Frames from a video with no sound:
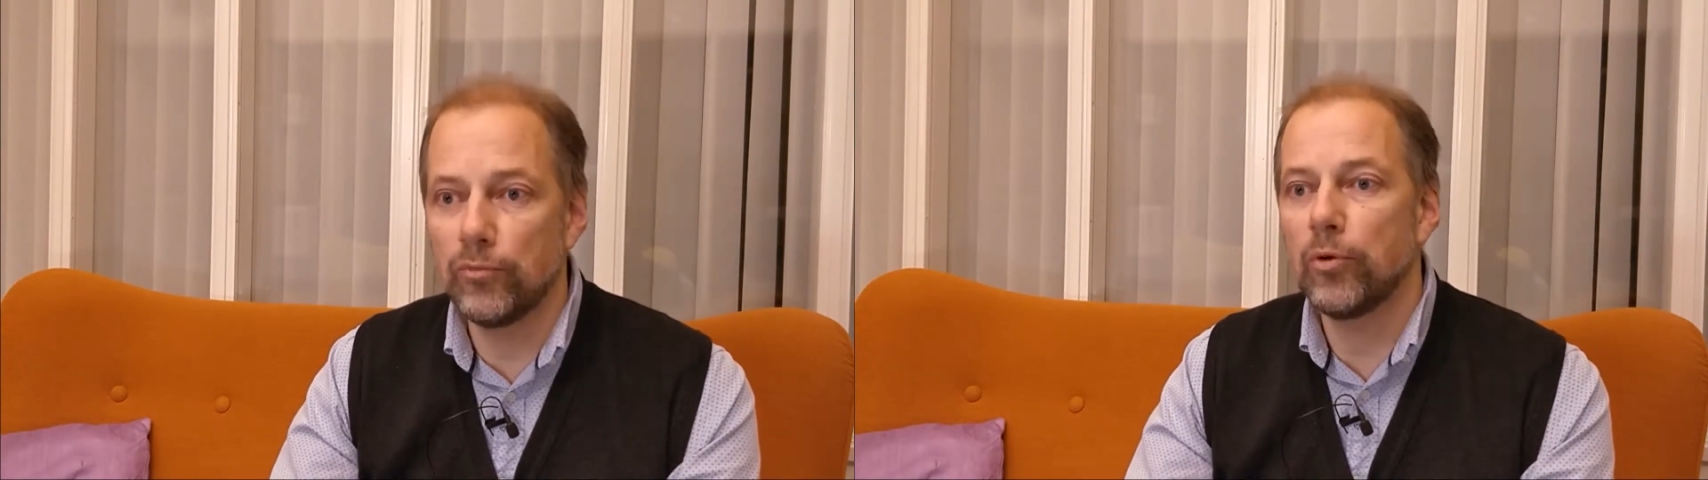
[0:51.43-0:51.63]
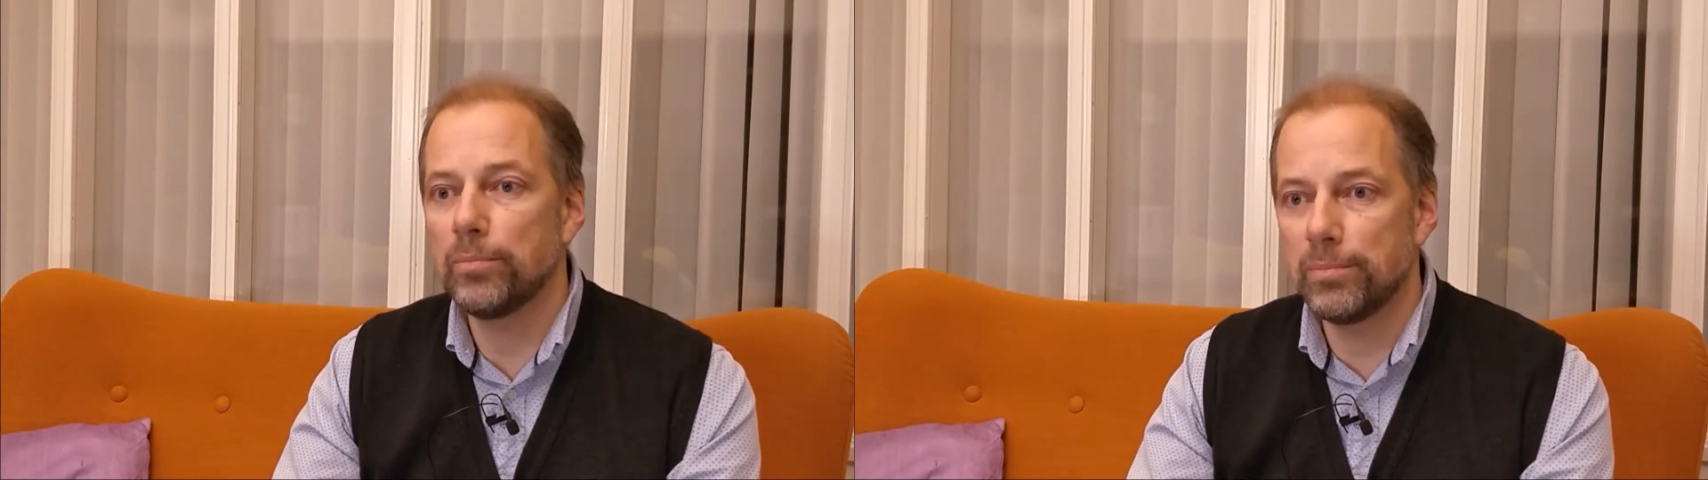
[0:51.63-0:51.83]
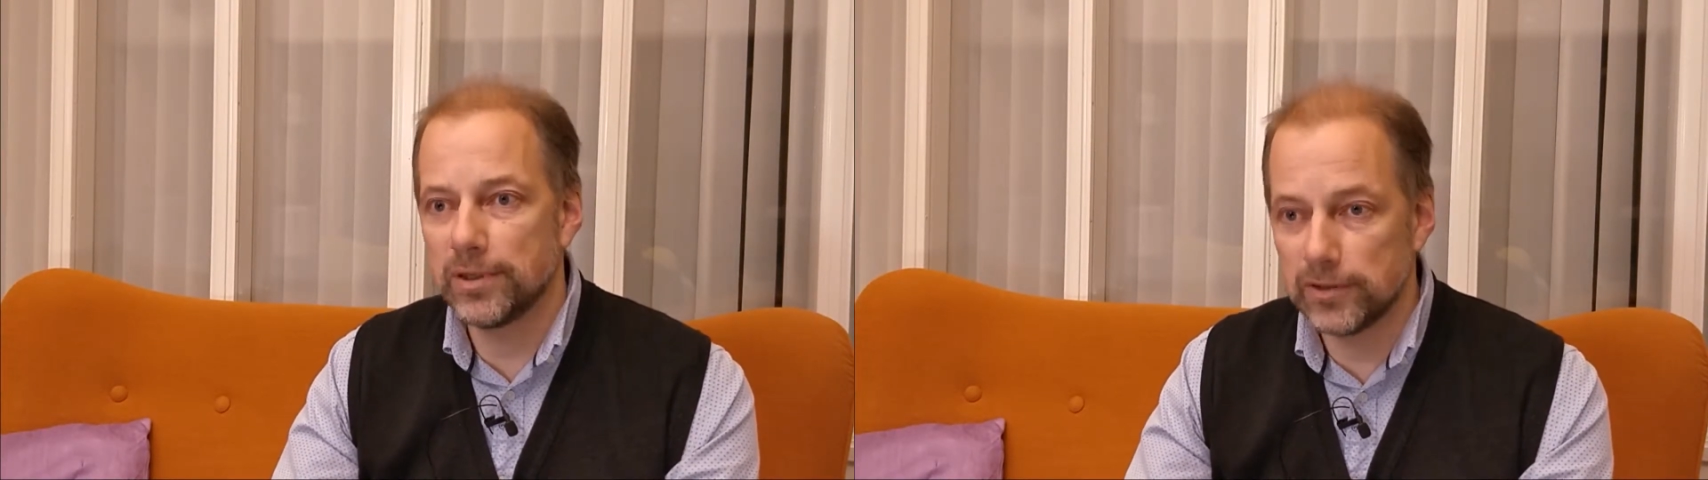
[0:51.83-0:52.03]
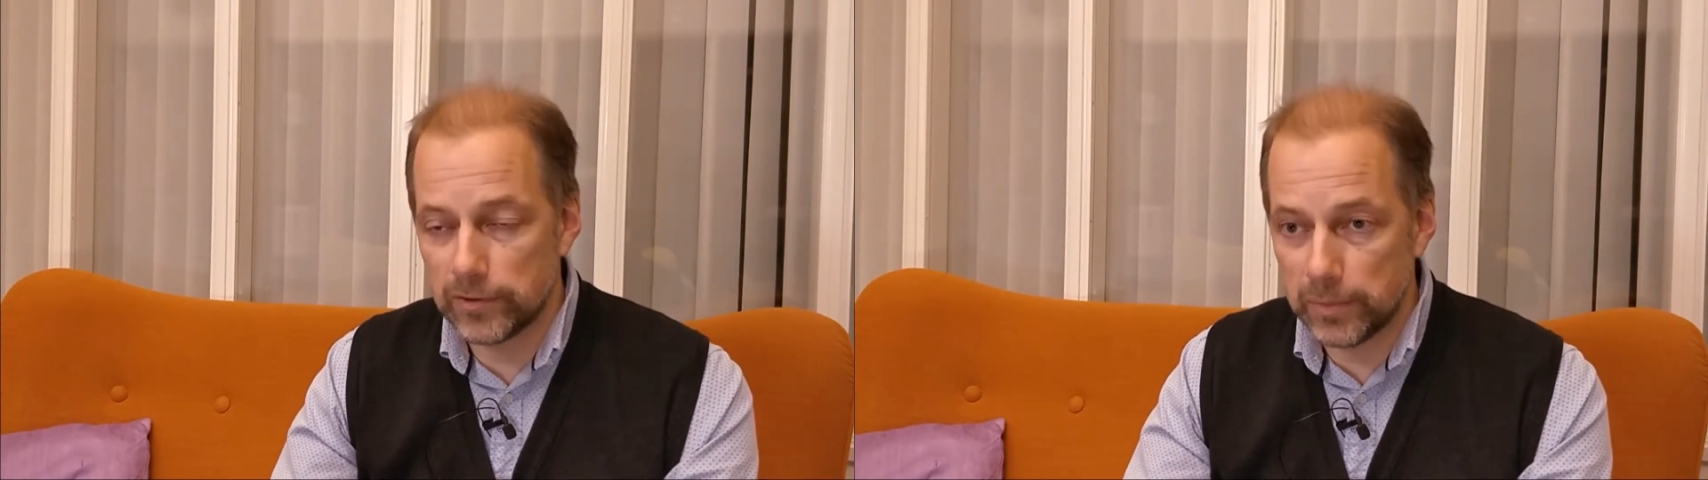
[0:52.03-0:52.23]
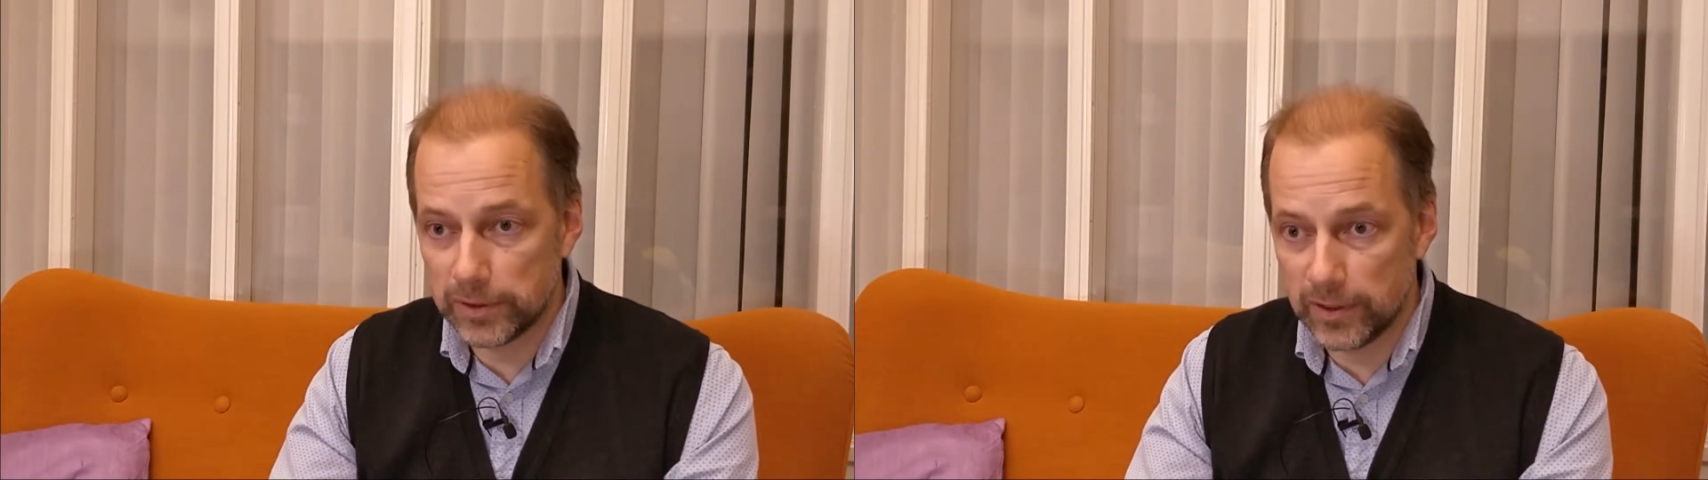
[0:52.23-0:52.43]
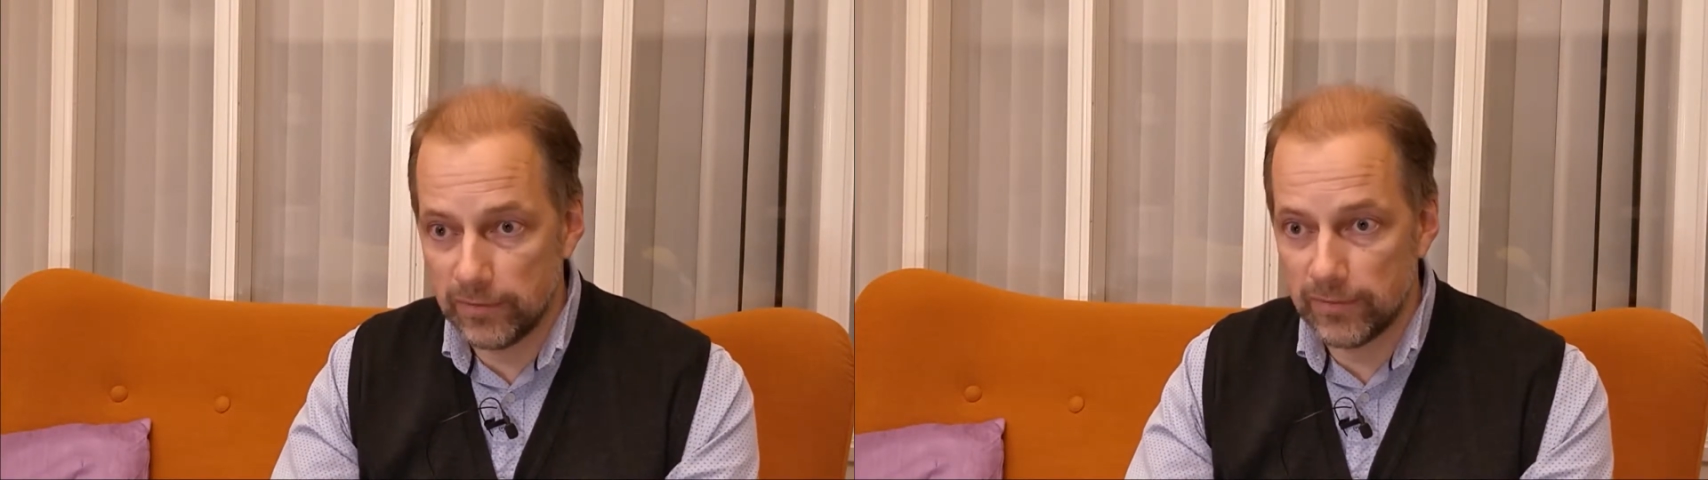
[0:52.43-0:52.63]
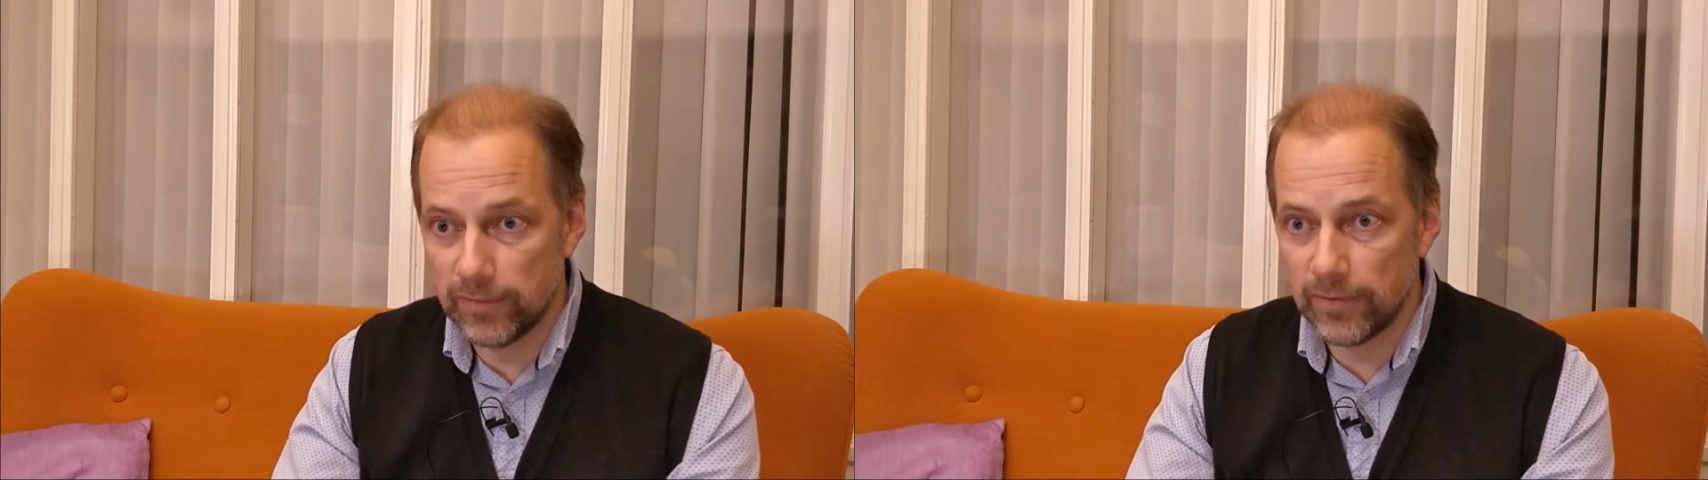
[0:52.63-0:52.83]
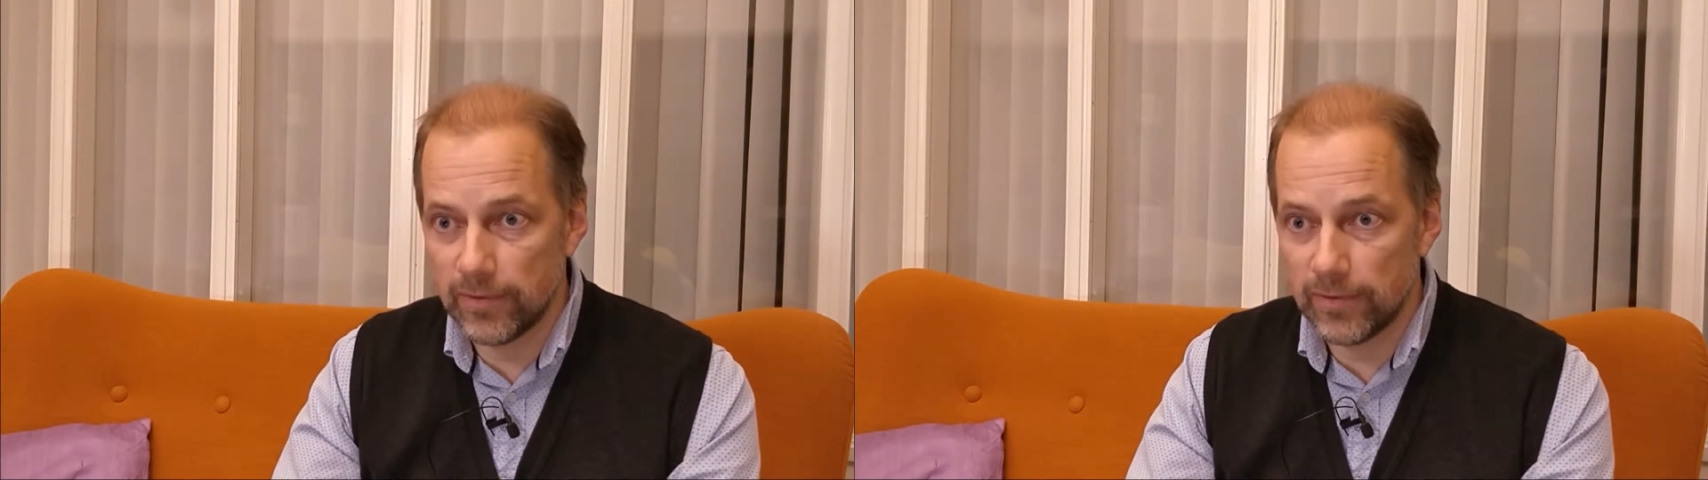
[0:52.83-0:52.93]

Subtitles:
more participative,